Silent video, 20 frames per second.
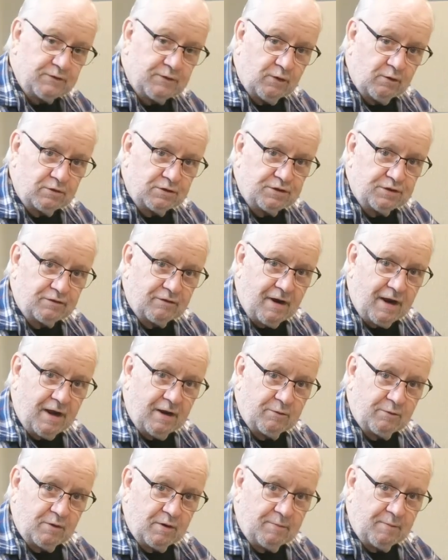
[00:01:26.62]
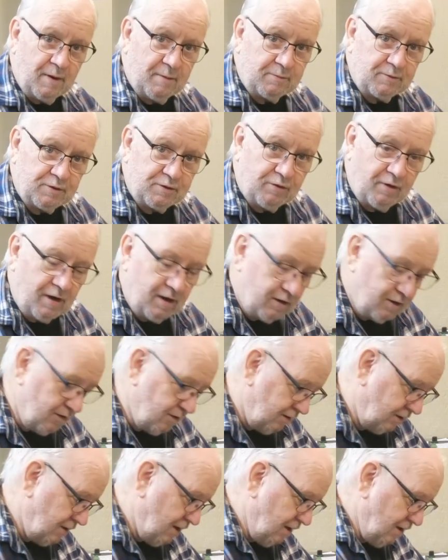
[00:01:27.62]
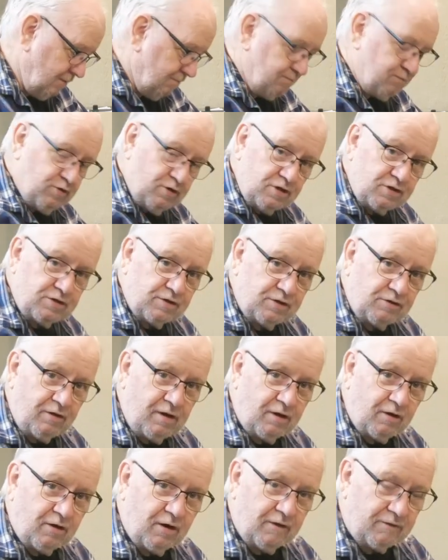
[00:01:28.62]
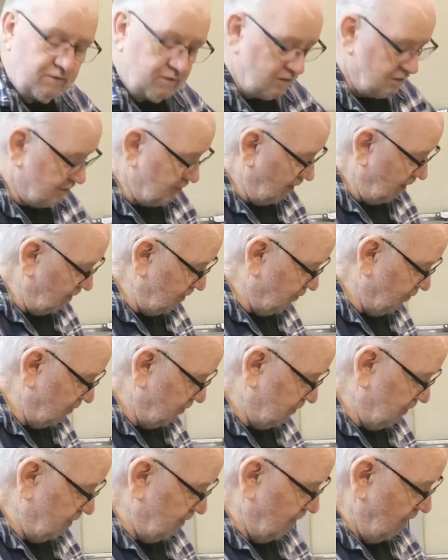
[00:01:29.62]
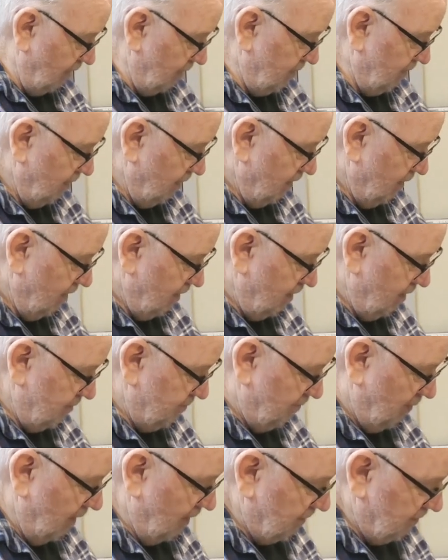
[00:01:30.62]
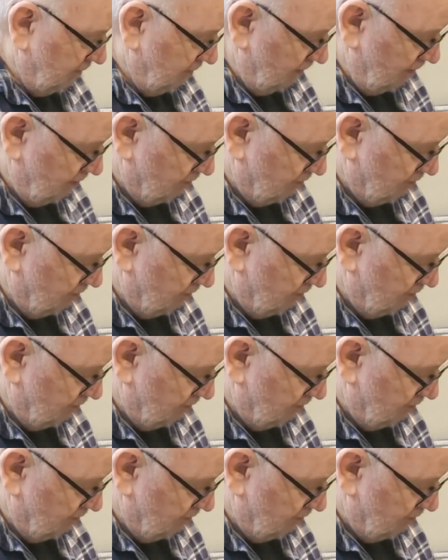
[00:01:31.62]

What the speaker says: was froze to the ground. When it bumped the trailer, it kind of pushed the trailer off to the side, and when it did that, it bent